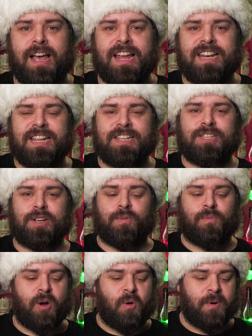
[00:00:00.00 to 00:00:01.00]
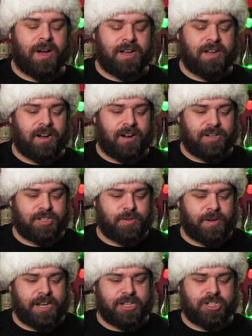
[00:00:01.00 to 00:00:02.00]
anise aroma
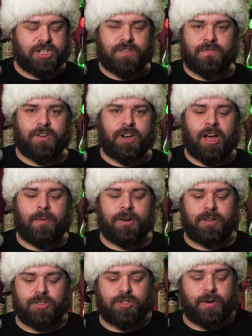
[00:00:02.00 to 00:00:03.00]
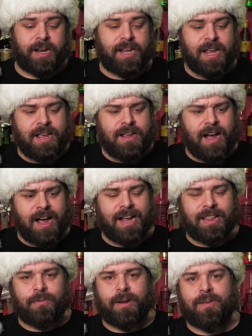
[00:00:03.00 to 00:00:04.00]
onto it. It's just a phenomenal drink.
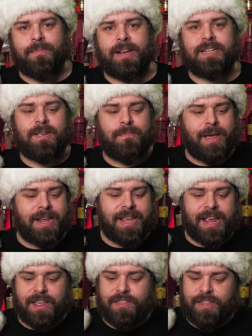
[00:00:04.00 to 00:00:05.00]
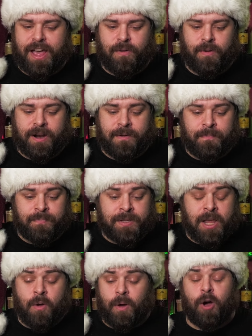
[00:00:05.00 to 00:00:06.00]
Highly recommend making that one.
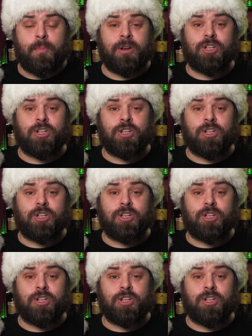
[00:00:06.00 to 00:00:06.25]
Well, I hope you